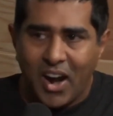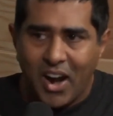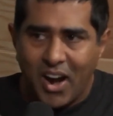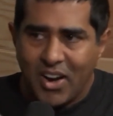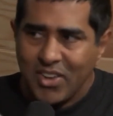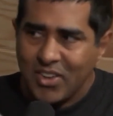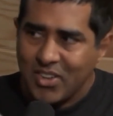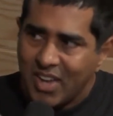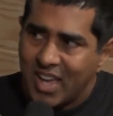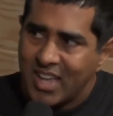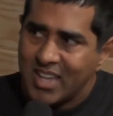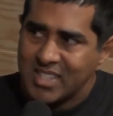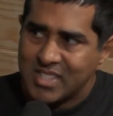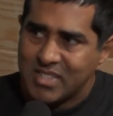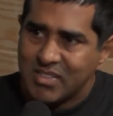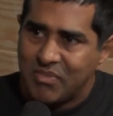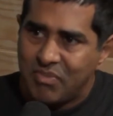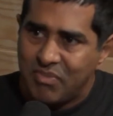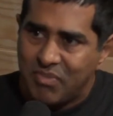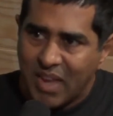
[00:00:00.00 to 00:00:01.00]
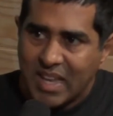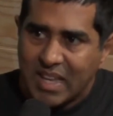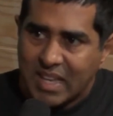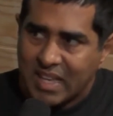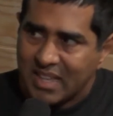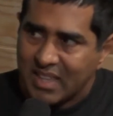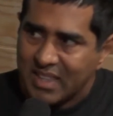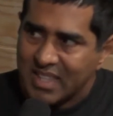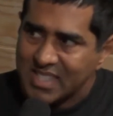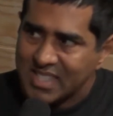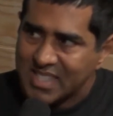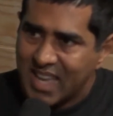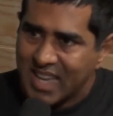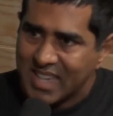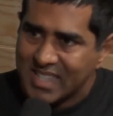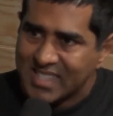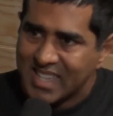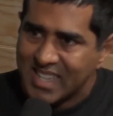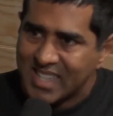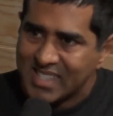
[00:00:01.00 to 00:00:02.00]
are you guys faking these
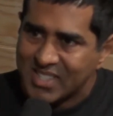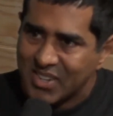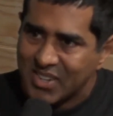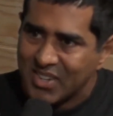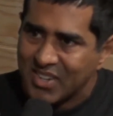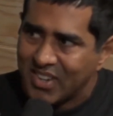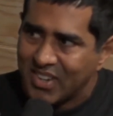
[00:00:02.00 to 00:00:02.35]
accents?